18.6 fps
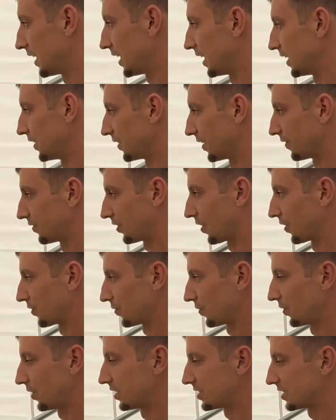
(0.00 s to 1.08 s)
You don't have to go
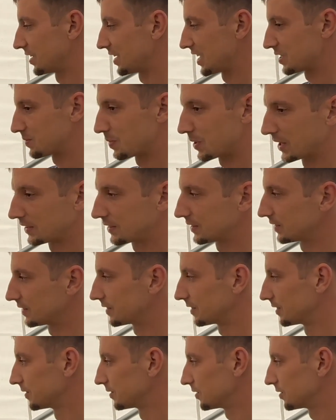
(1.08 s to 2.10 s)
through each of the nest boxes.